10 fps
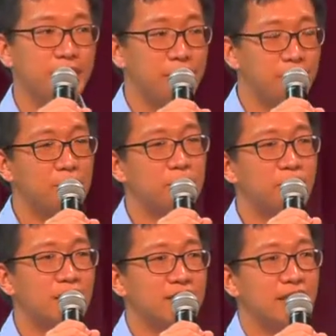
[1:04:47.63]
we will
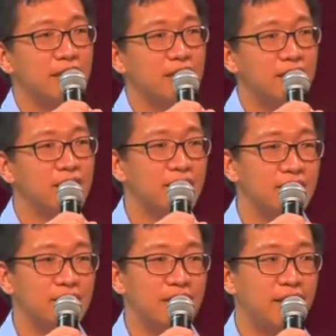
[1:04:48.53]
put aside the
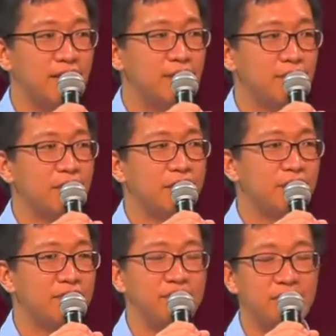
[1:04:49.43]
things that
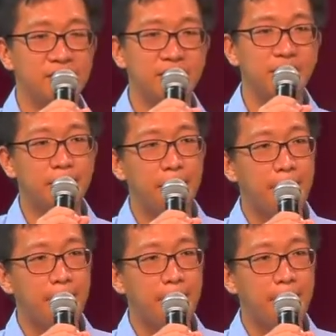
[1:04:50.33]
we feel